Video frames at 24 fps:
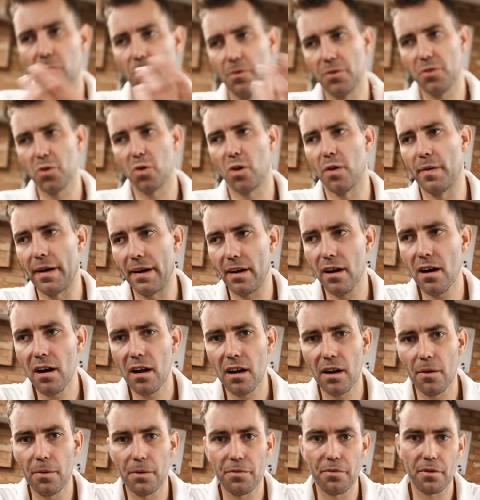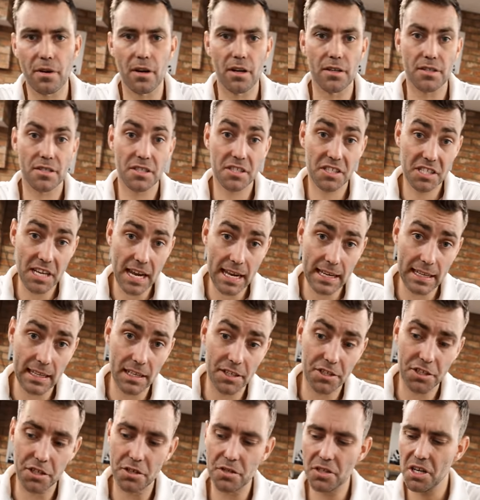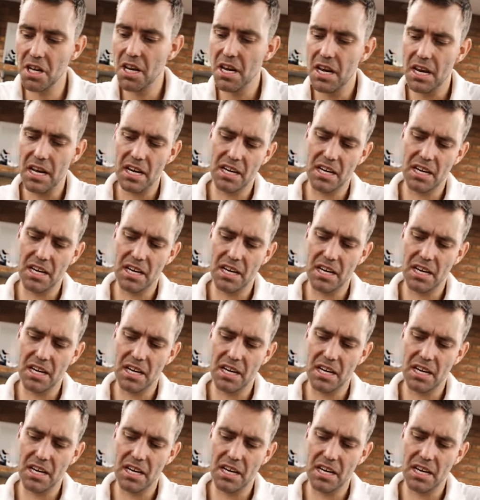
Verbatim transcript: to what we were talking about earlier with regards to saddle issues,